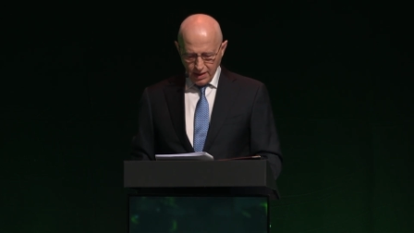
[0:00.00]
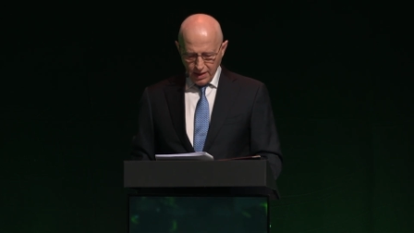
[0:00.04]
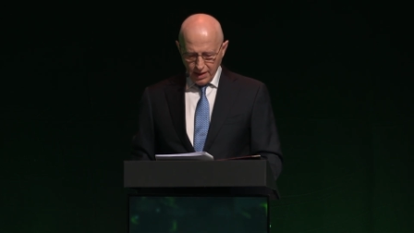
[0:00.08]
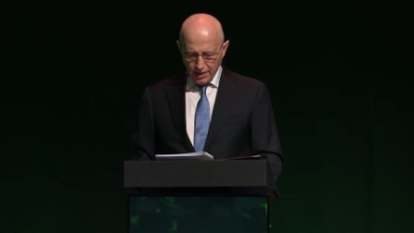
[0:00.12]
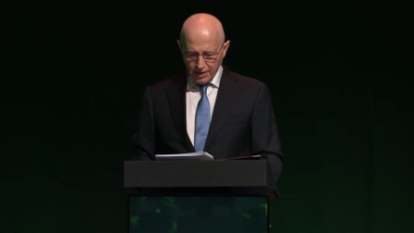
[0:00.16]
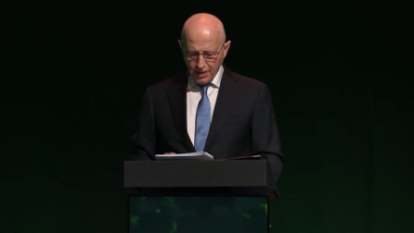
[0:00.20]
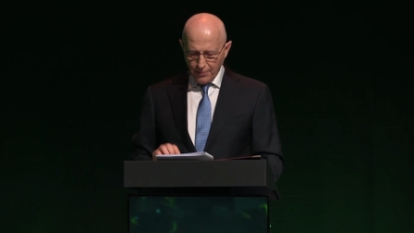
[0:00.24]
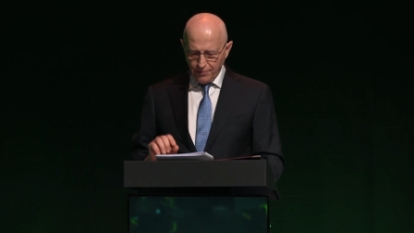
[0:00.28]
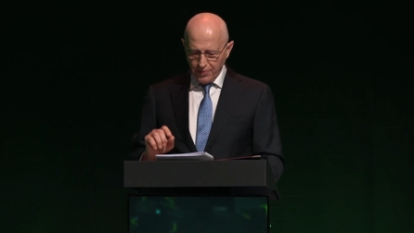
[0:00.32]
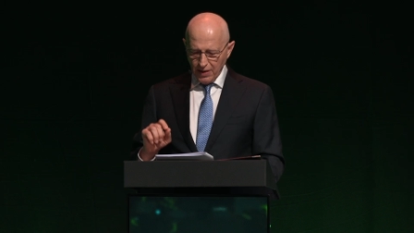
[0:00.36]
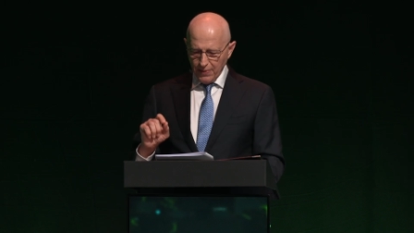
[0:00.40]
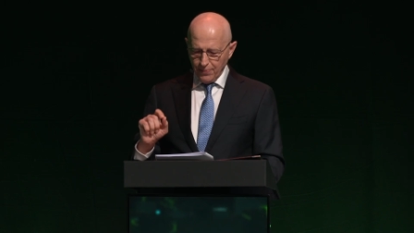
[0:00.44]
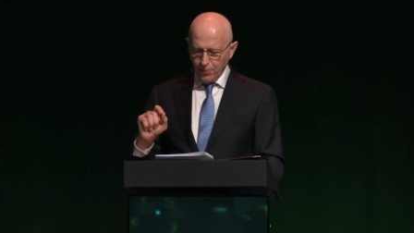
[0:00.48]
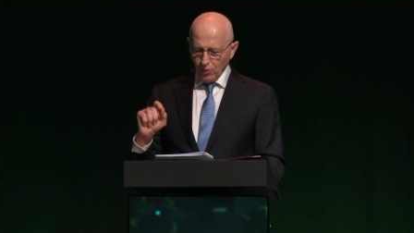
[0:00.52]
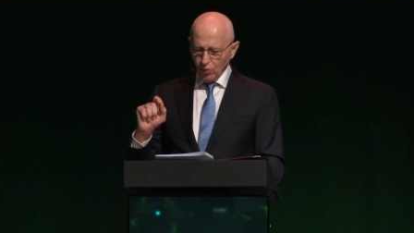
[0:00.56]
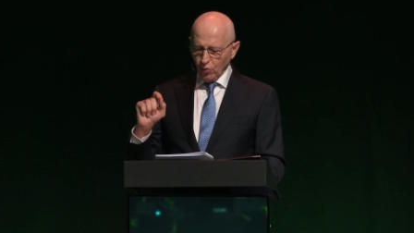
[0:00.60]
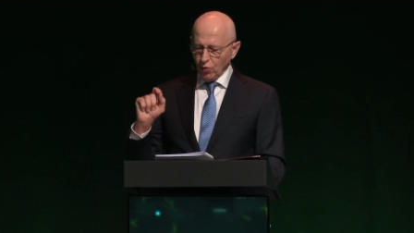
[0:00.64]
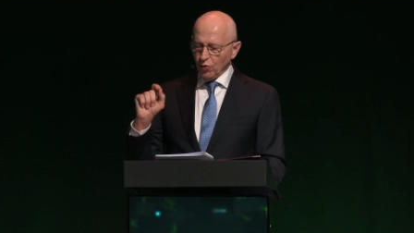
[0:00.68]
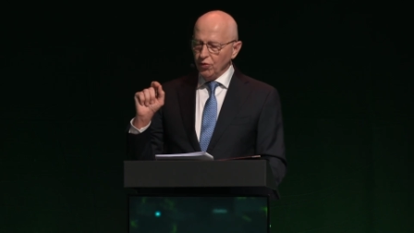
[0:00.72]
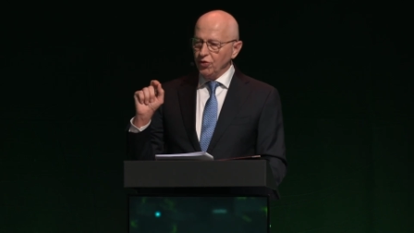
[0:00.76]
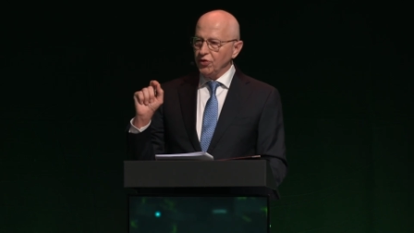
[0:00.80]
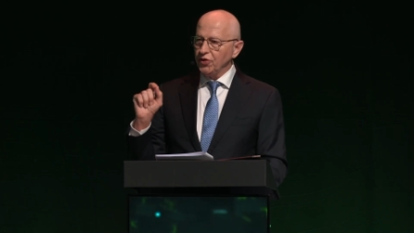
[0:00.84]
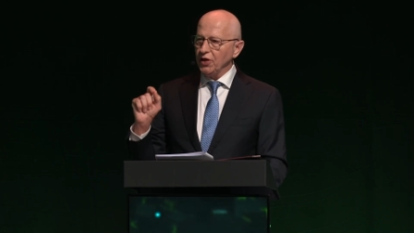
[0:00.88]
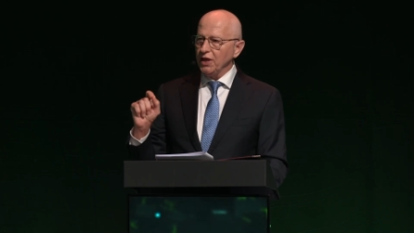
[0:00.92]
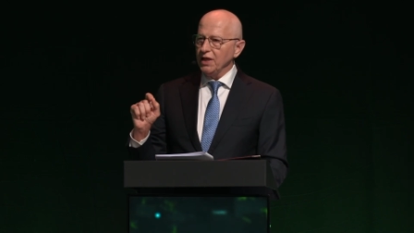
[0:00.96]
The people
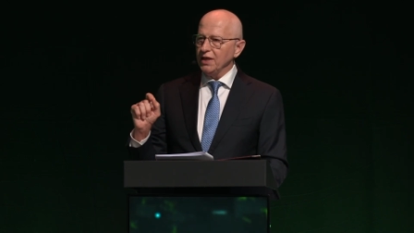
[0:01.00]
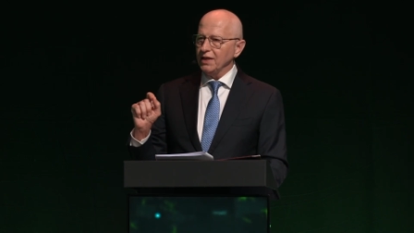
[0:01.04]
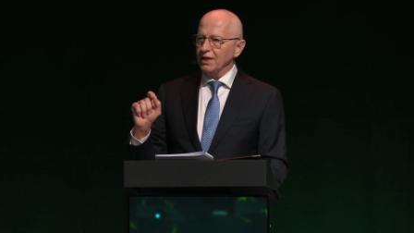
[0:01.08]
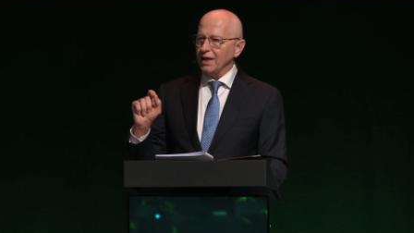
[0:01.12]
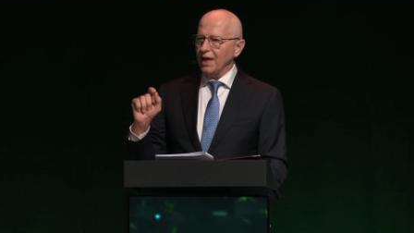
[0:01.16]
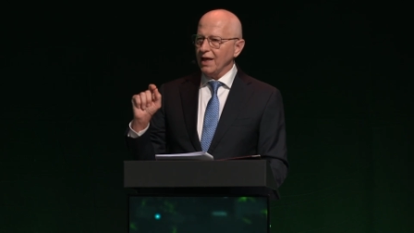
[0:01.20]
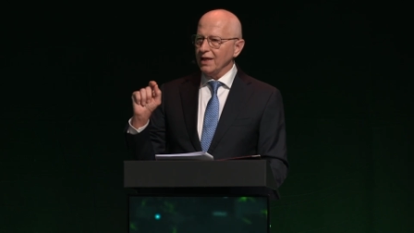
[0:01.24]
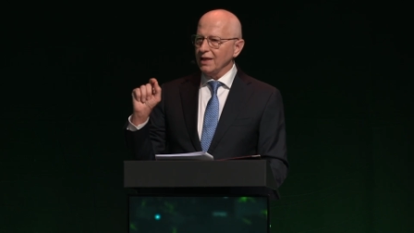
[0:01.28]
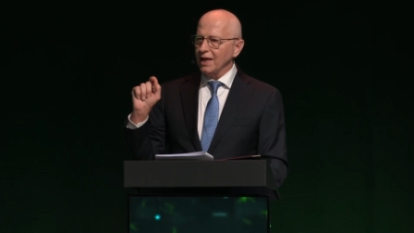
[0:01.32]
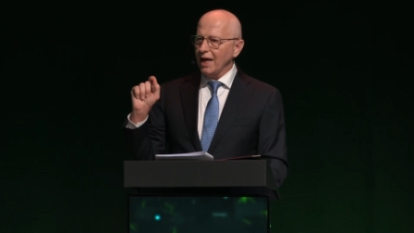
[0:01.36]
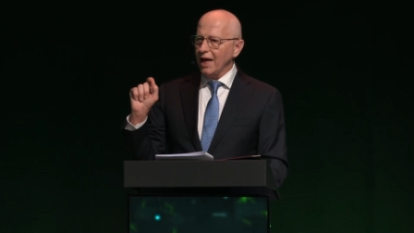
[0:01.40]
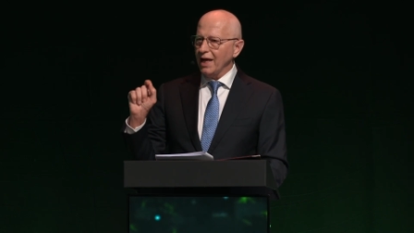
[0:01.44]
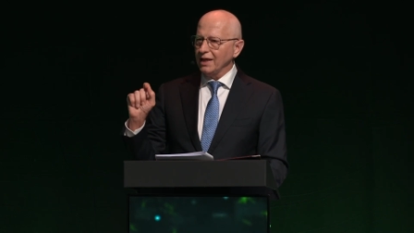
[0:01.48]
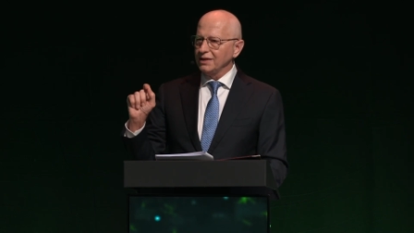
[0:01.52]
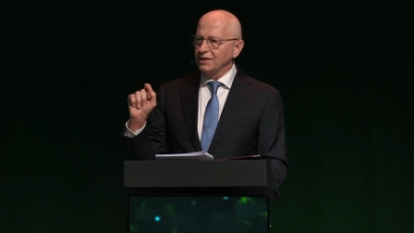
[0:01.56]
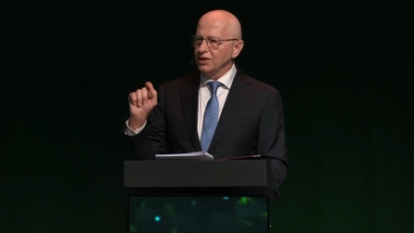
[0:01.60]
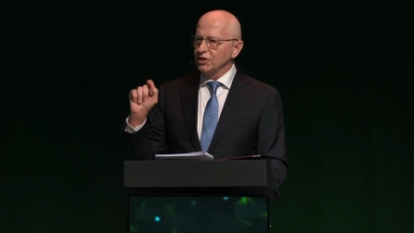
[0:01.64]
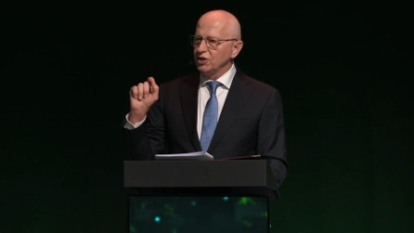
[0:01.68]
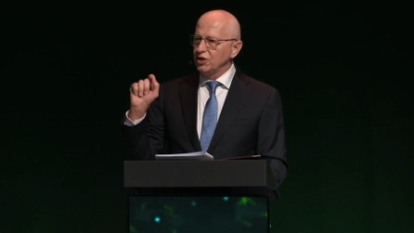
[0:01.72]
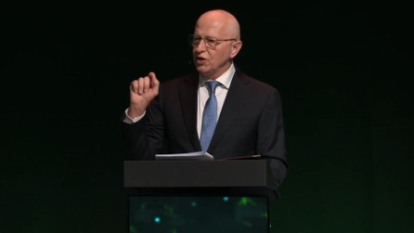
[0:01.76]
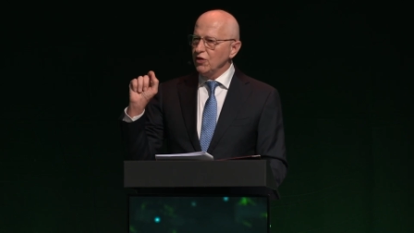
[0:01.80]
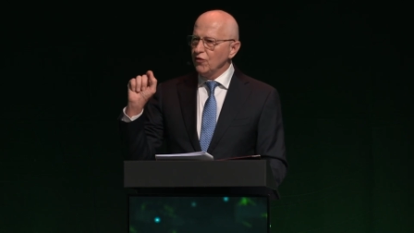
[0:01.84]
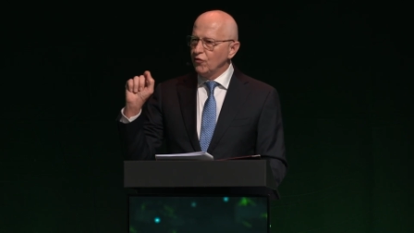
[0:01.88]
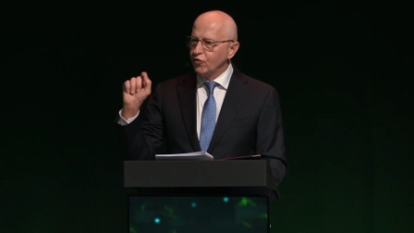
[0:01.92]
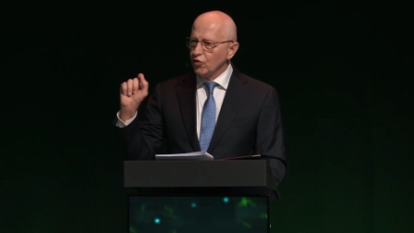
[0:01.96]
who think and act
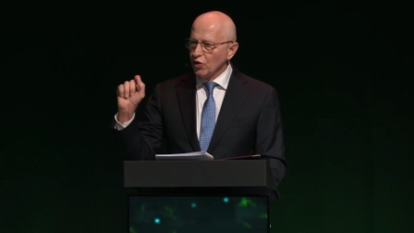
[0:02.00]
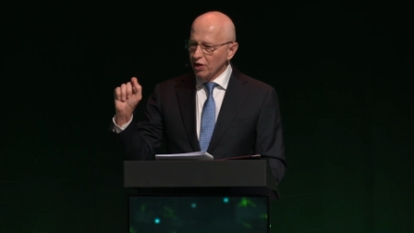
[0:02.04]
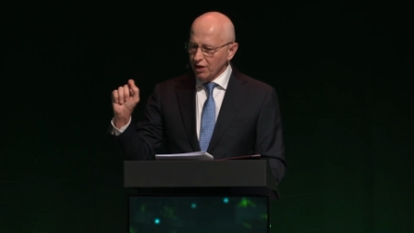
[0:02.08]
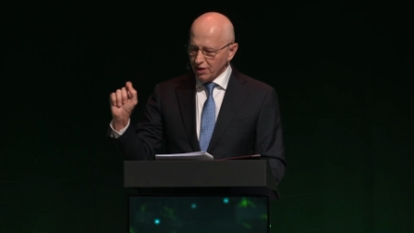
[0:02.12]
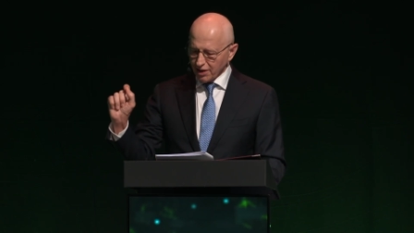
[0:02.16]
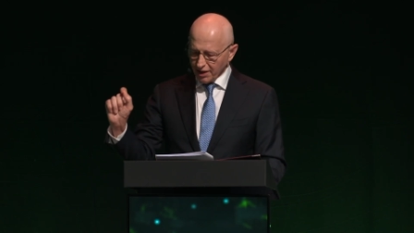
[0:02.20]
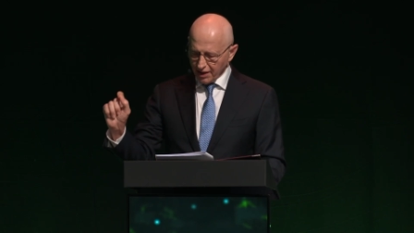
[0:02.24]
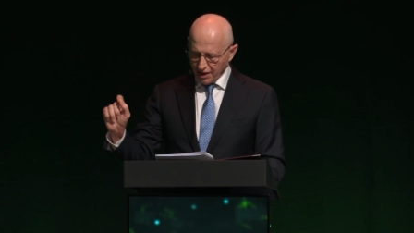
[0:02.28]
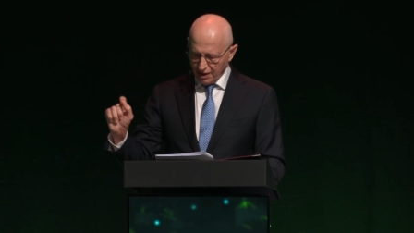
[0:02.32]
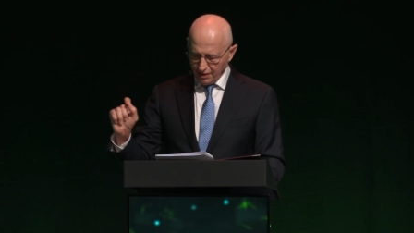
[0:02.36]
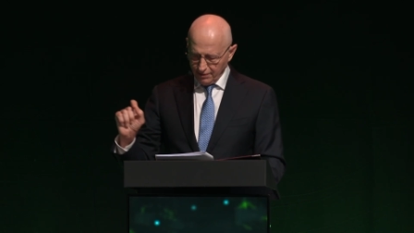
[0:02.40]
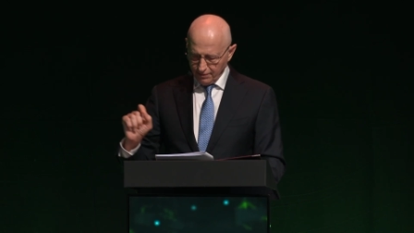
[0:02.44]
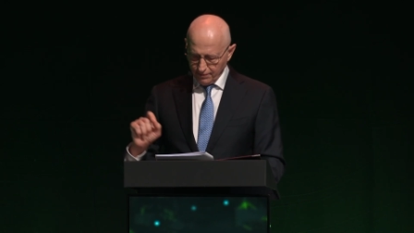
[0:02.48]
differently.